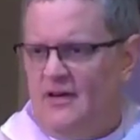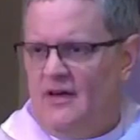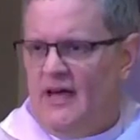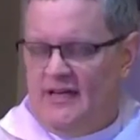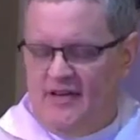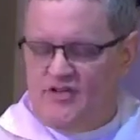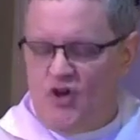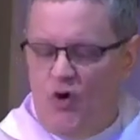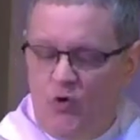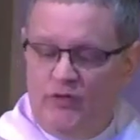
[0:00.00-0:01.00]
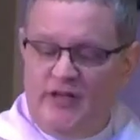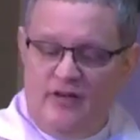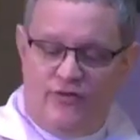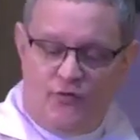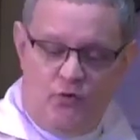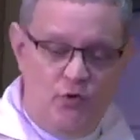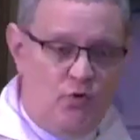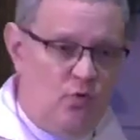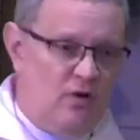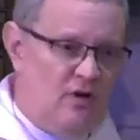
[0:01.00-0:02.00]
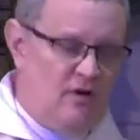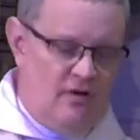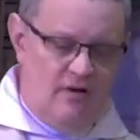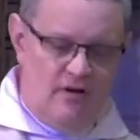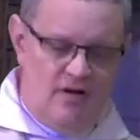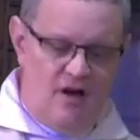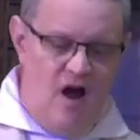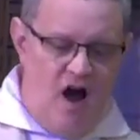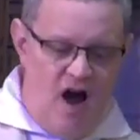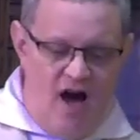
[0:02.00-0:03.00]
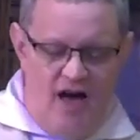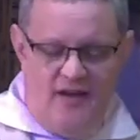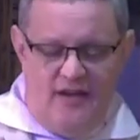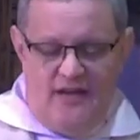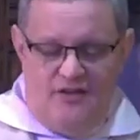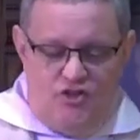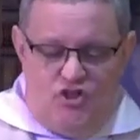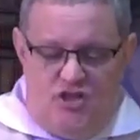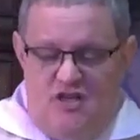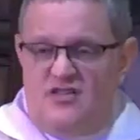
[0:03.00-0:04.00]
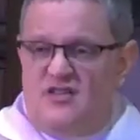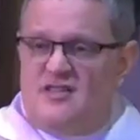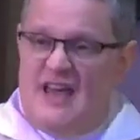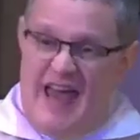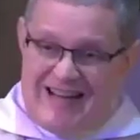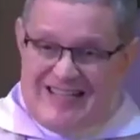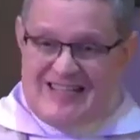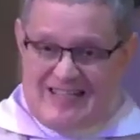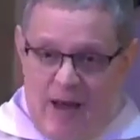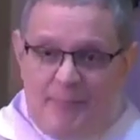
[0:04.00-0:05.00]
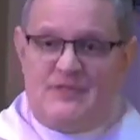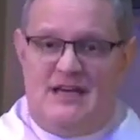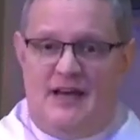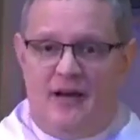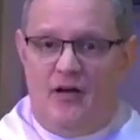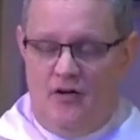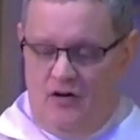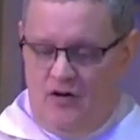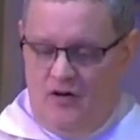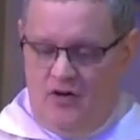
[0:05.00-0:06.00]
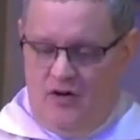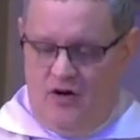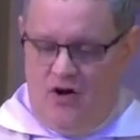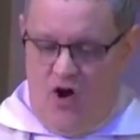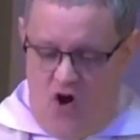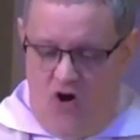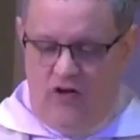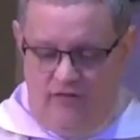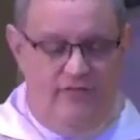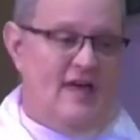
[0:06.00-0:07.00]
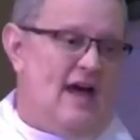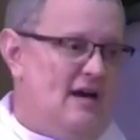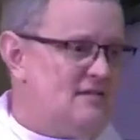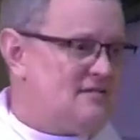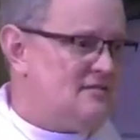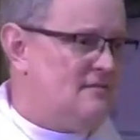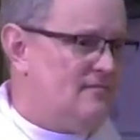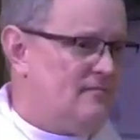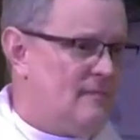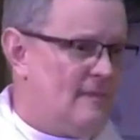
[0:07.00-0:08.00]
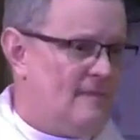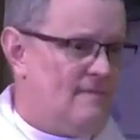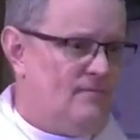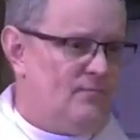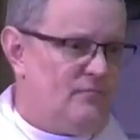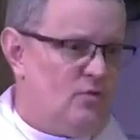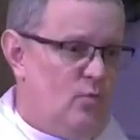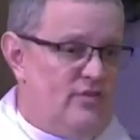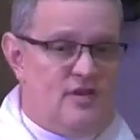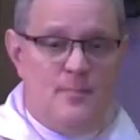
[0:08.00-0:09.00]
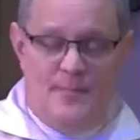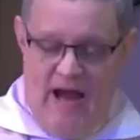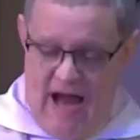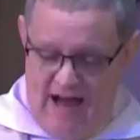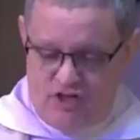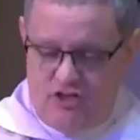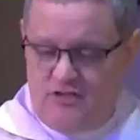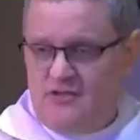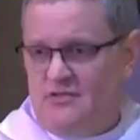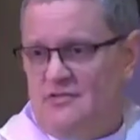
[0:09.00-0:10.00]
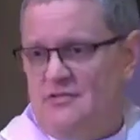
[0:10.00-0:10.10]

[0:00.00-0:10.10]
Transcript: And it is only through God in Jesus accepting all of that, with compassion